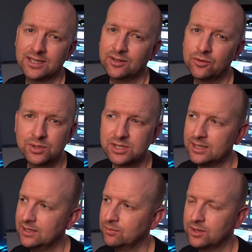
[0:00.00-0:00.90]
Like I always
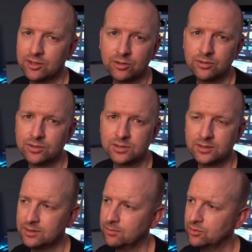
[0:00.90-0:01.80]
say, with the hills
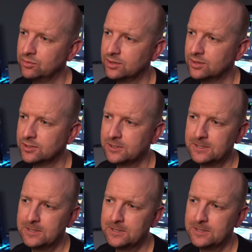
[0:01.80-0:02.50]
and the mountains,